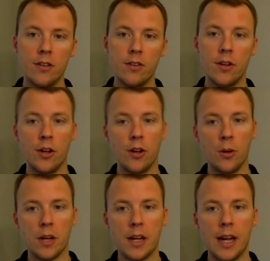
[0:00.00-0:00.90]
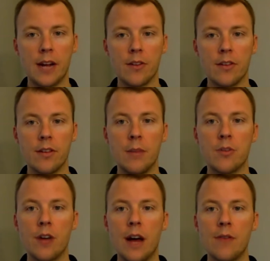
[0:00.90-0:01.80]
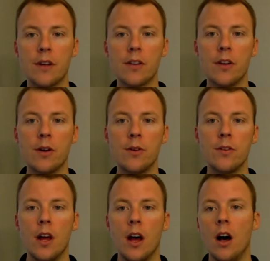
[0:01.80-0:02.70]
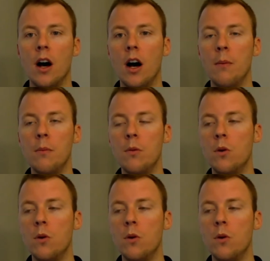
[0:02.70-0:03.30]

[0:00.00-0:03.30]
so it can handle the same traffic loads. Mm-hmm.